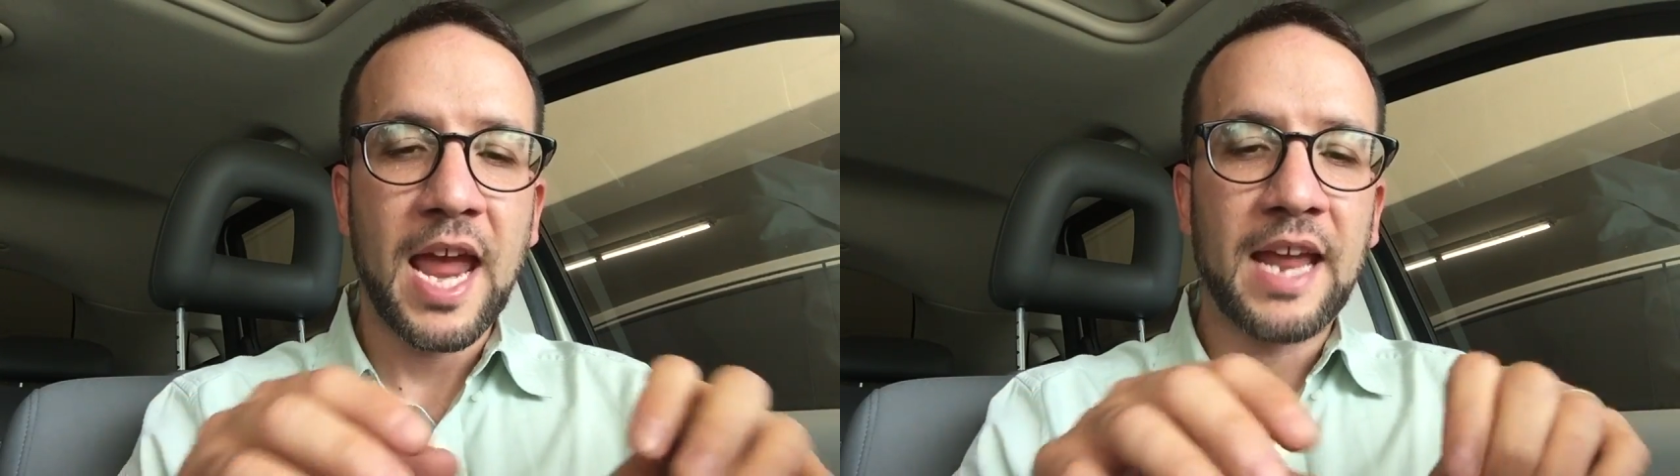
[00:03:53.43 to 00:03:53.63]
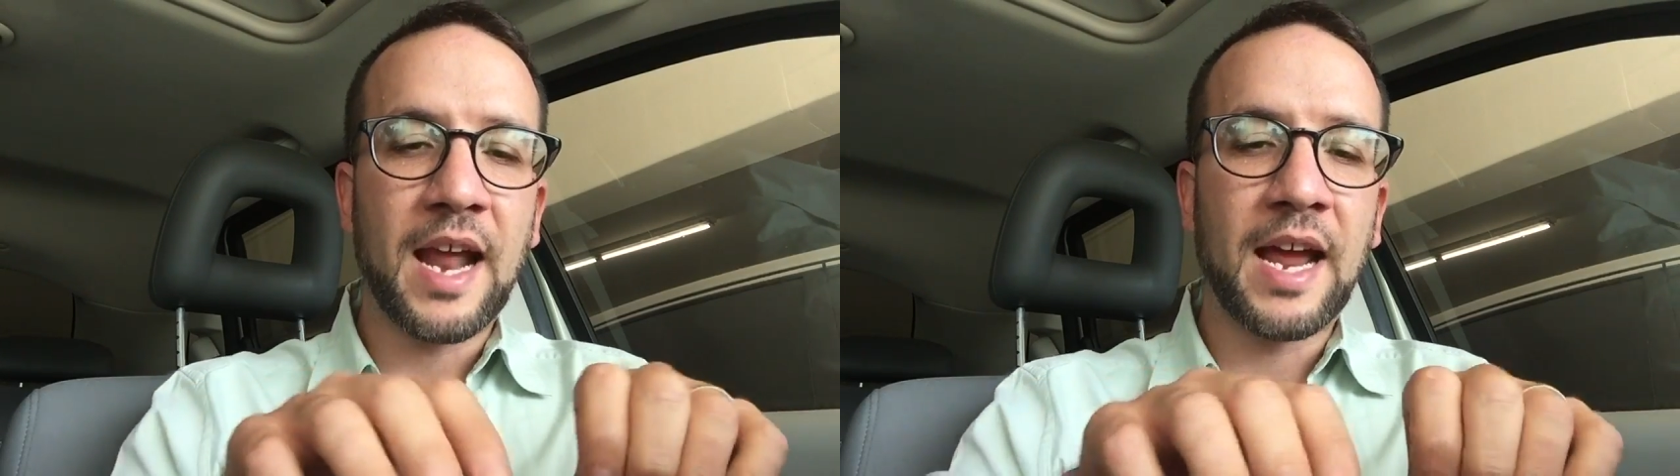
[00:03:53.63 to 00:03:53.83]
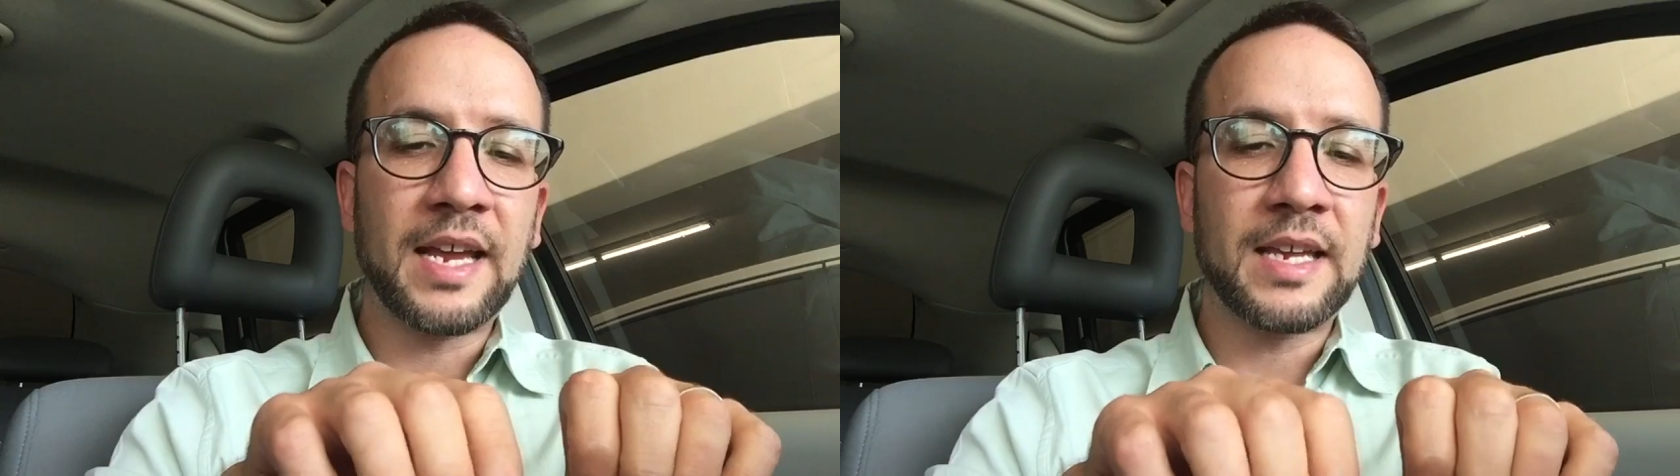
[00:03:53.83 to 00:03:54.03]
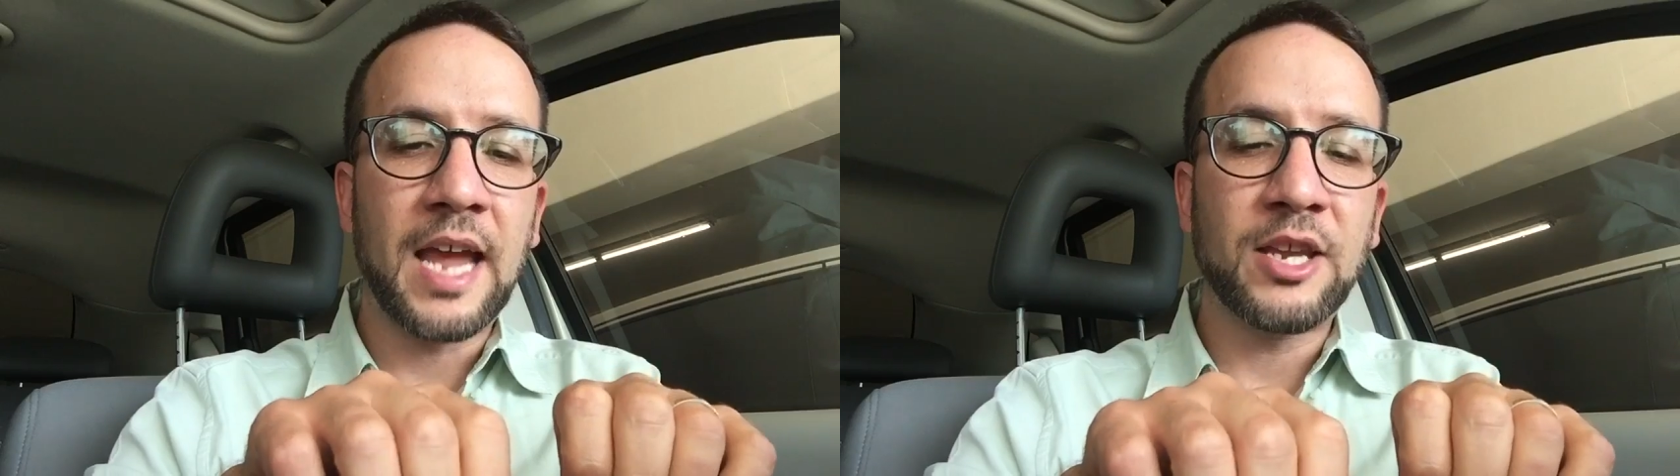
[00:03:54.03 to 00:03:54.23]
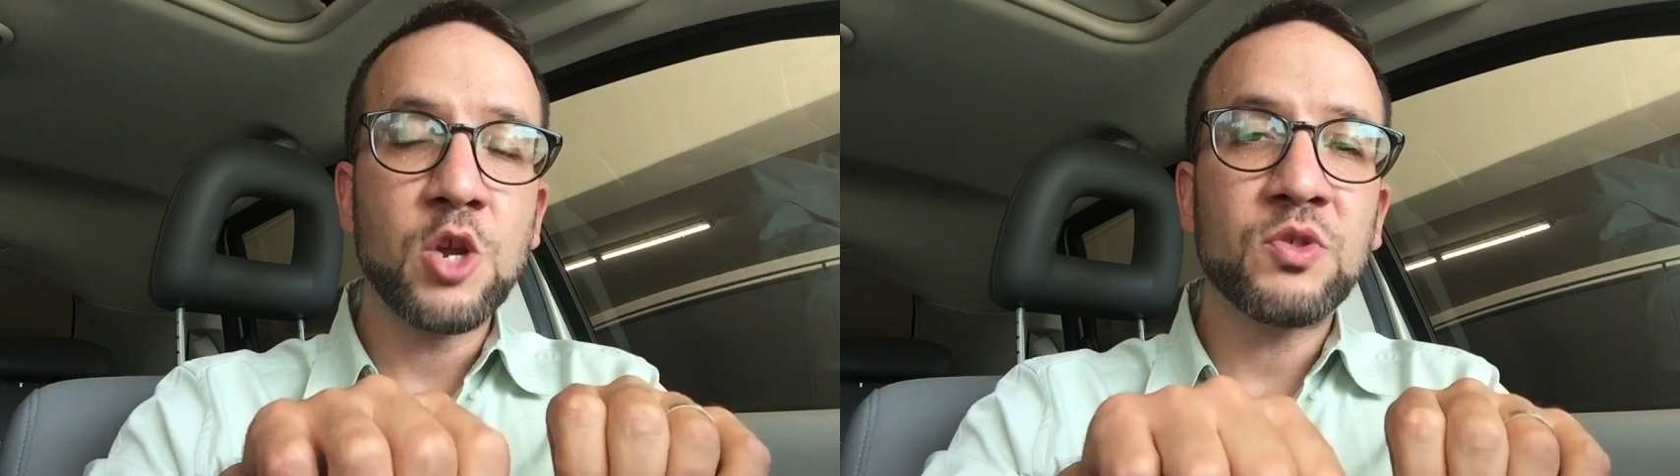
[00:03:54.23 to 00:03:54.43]
and
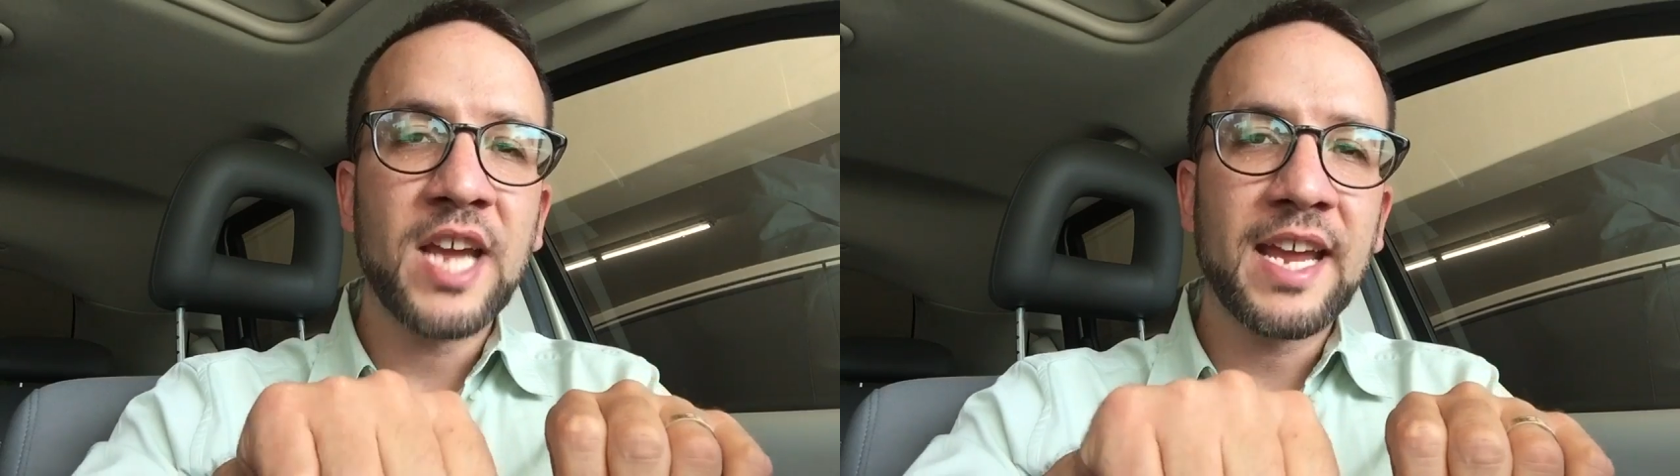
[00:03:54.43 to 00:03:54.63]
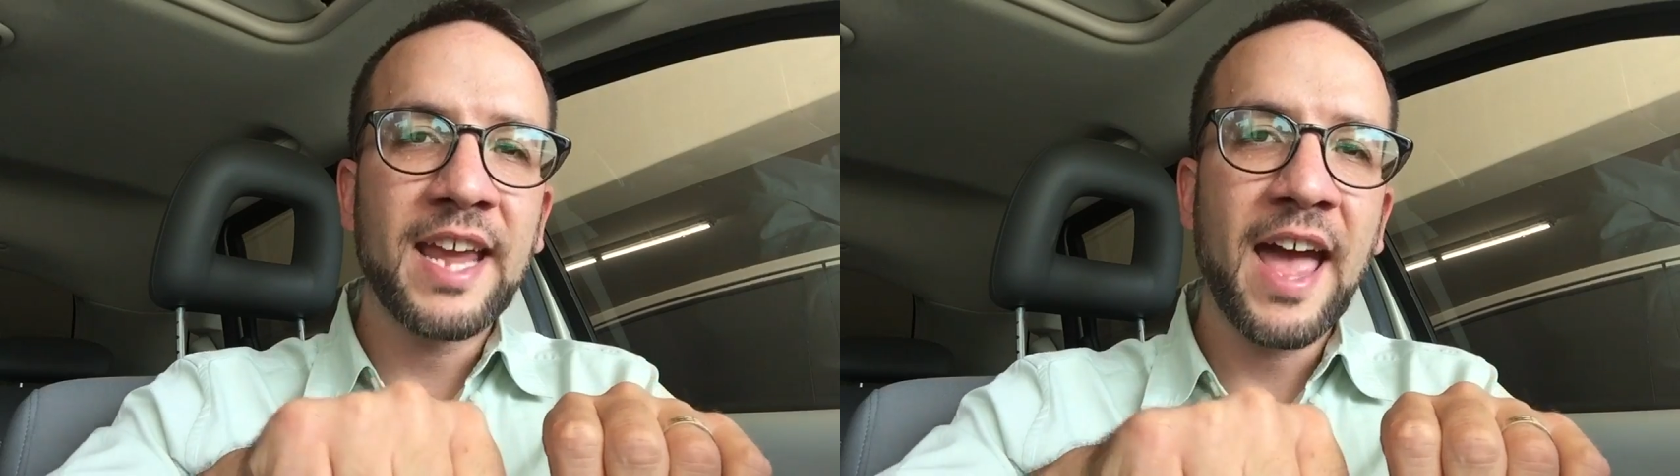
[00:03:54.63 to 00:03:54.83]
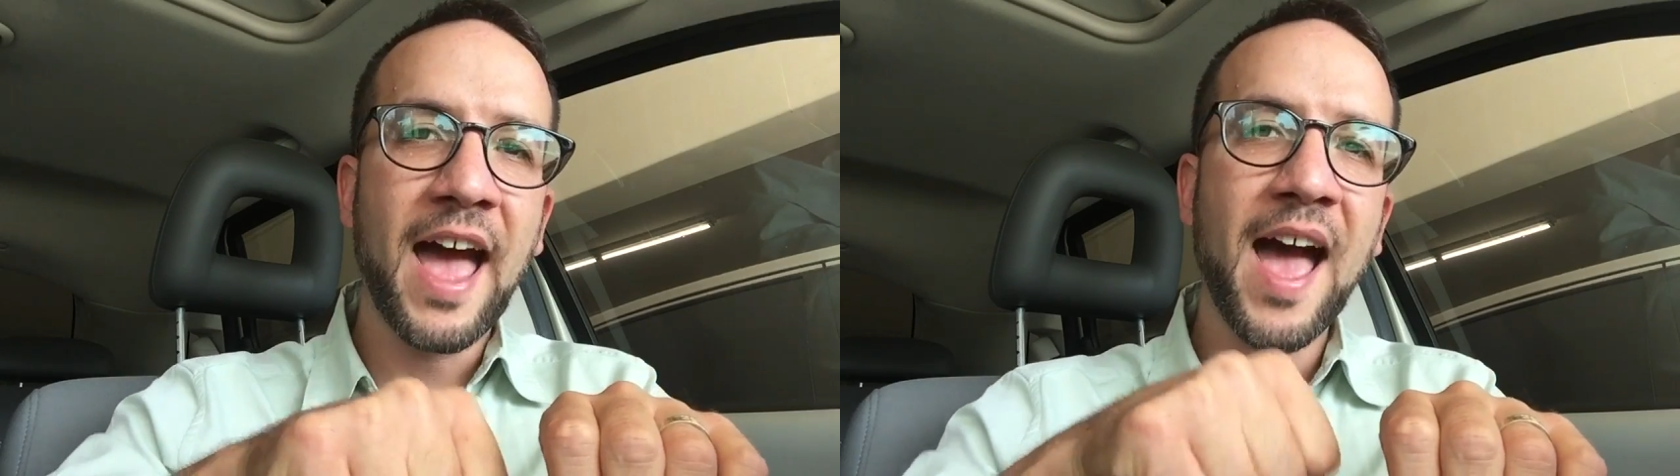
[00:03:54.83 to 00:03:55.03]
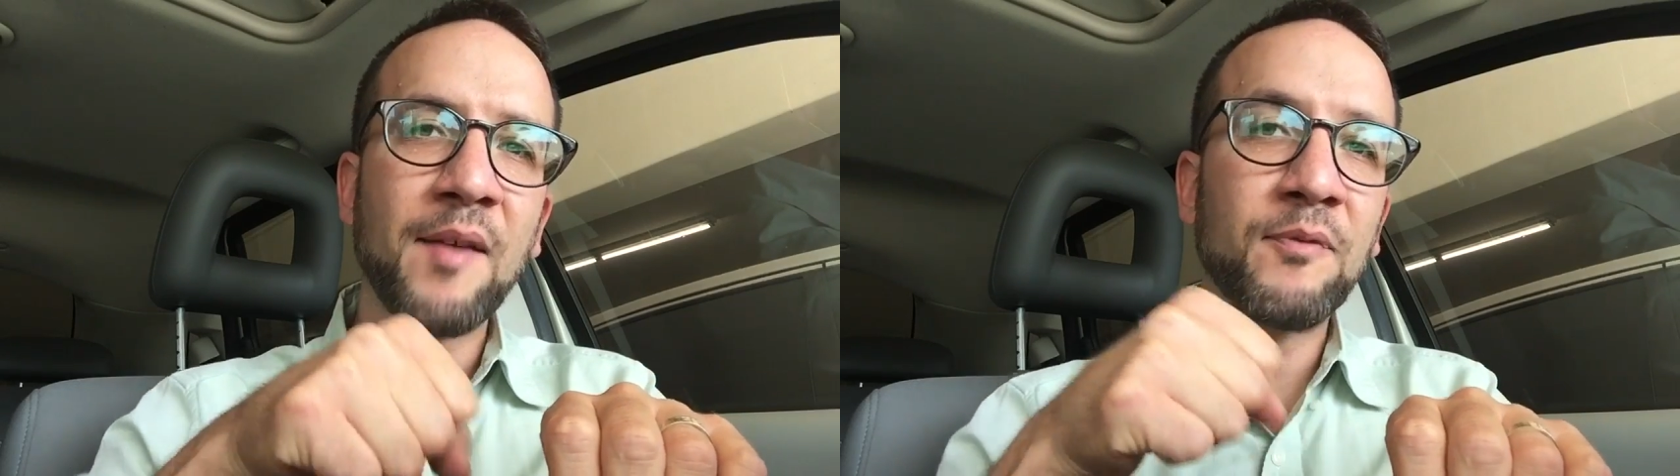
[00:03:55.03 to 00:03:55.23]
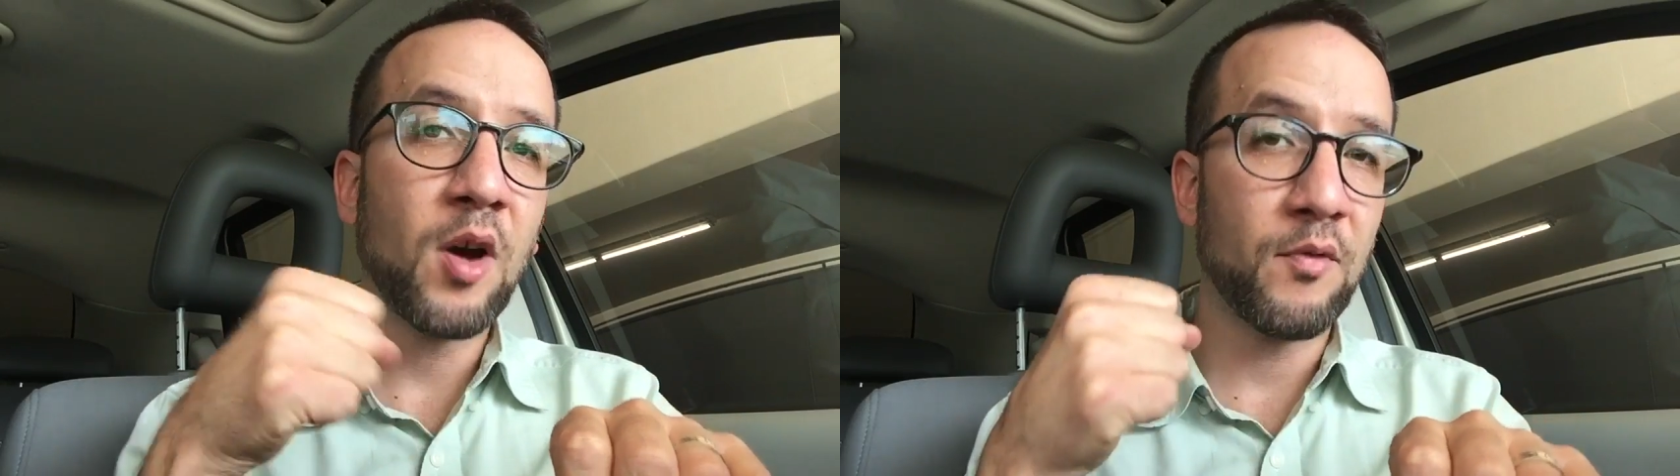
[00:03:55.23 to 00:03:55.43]
you take half